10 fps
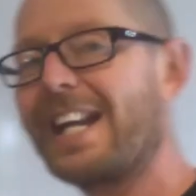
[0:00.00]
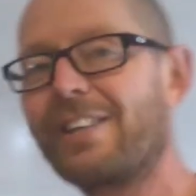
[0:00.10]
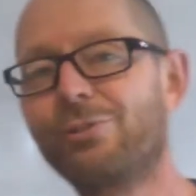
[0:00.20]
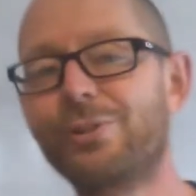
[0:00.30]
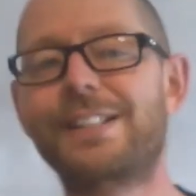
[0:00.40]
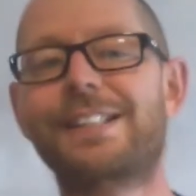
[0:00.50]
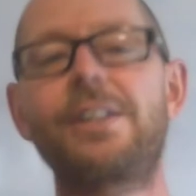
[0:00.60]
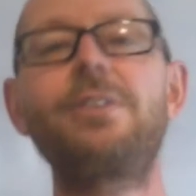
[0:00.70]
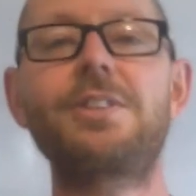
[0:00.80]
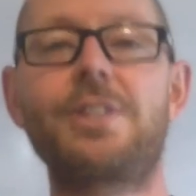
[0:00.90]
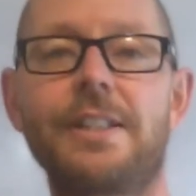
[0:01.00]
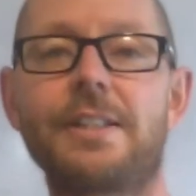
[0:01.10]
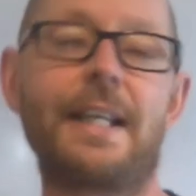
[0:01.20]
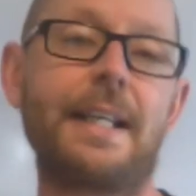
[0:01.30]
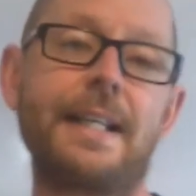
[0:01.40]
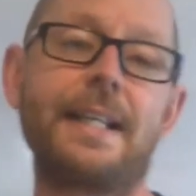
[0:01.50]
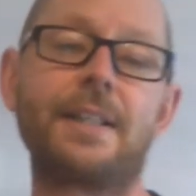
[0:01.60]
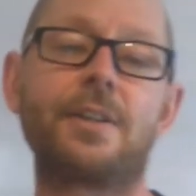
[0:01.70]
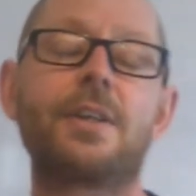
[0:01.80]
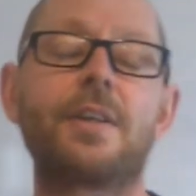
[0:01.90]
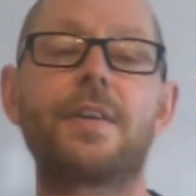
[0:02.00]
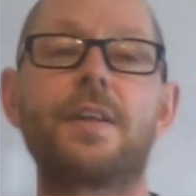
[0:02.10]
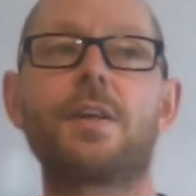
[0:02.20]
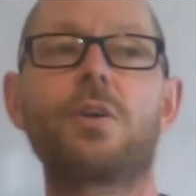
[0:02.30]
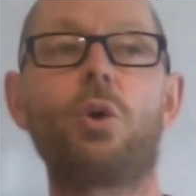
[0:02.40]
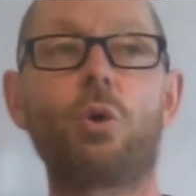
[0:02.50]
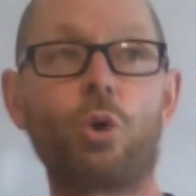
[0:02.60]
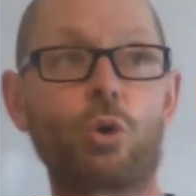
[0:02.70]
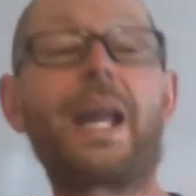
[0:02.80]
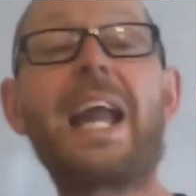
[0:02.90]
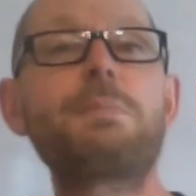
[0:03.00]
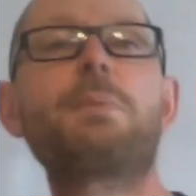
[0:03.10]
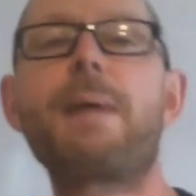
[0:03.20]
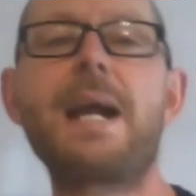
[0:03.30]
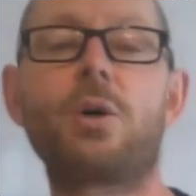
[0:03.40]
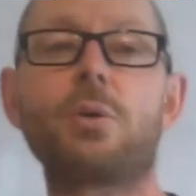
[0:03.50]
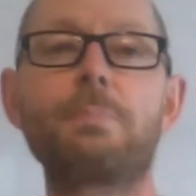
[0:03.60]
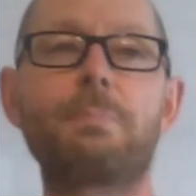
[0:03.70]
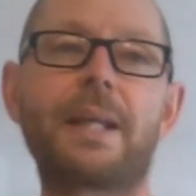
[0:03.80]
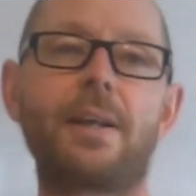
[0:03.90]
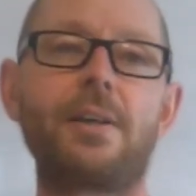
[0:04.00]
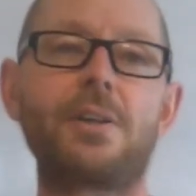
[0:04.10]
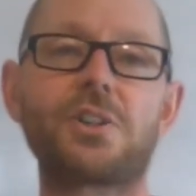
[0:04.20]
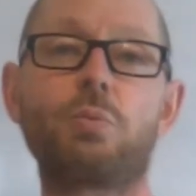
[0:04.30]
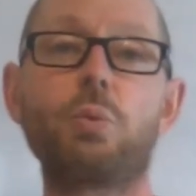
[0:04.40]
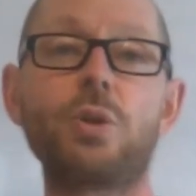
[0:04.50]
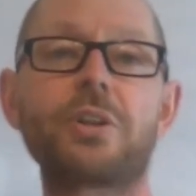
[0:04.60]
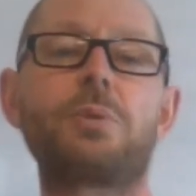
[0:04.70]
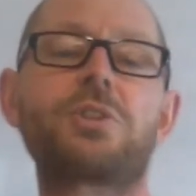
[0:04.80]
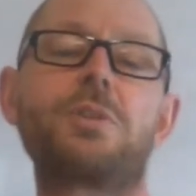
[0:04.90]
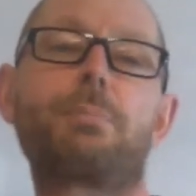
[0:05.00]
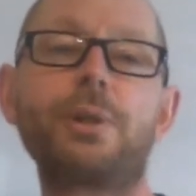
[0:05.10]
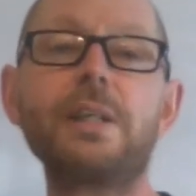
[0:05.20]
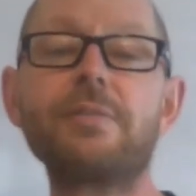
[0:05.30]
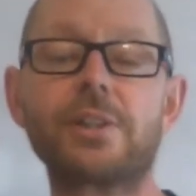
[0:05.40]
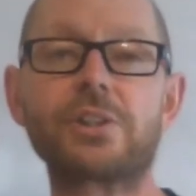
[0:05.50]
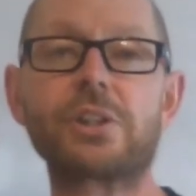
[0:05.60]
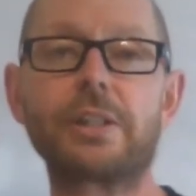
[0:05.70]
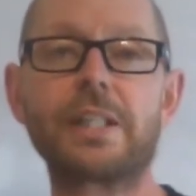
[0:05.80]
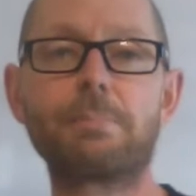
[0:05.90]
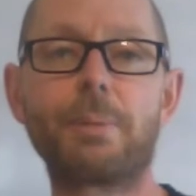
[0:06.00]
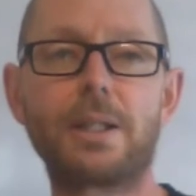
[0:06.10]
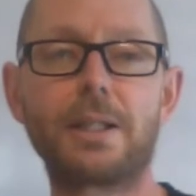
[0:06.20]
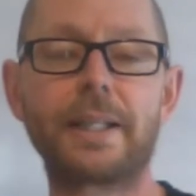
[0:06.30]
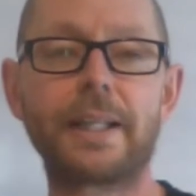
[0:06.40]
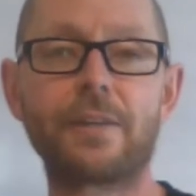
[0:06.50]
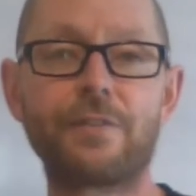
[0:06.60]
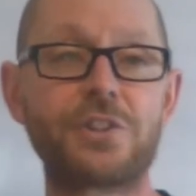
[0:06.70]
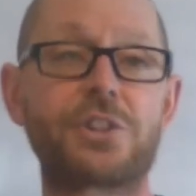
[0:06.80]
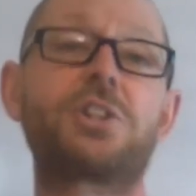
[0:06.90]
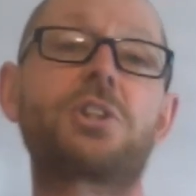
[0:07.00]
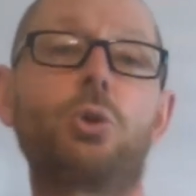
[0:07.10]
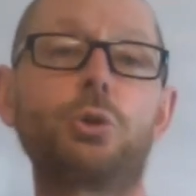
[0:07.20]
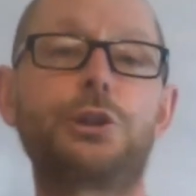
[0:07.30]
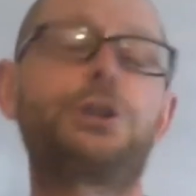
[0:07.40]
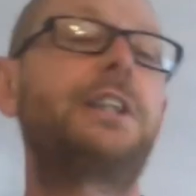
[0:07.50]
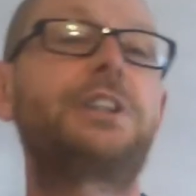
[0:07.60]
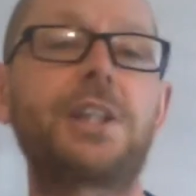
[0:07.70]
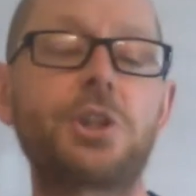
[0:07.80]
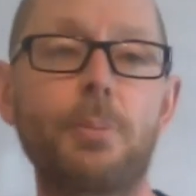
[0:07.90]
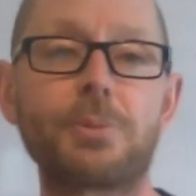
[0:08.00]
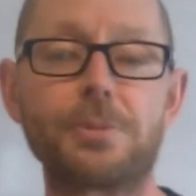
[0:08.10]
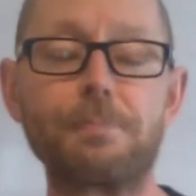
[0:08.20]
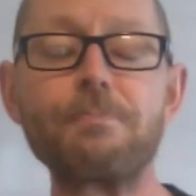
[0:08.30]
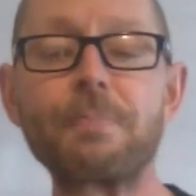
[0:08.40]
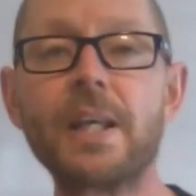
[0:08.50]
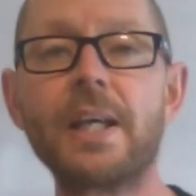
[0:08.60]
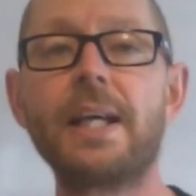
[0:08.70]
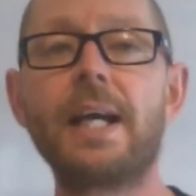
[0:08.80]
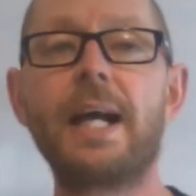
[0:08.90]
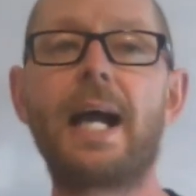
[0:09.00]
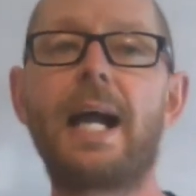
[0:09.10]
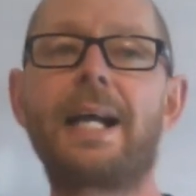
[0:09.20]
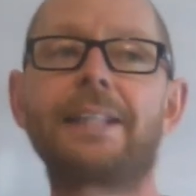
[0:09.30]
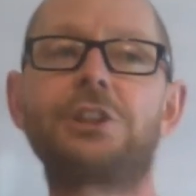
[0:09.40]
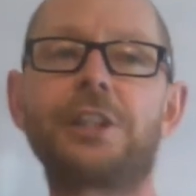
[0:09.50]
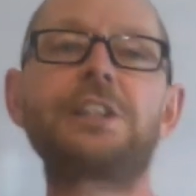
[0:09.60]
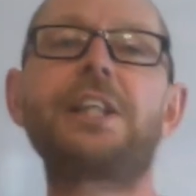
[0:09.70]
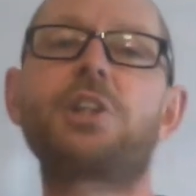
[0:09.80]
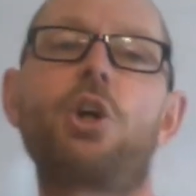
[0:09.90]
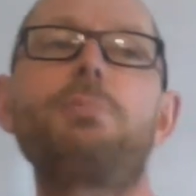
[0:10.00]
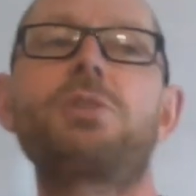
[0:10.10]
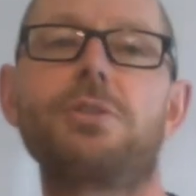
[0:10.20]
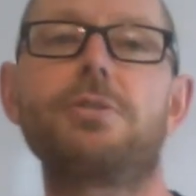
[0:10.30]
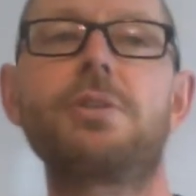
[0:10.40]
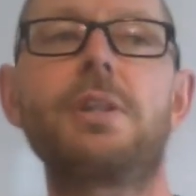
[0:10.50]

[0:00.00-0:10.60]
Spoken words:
resulted in, or came about because of work that was done previously by a physicist called J.J. Thomson. And J.J. Thomson,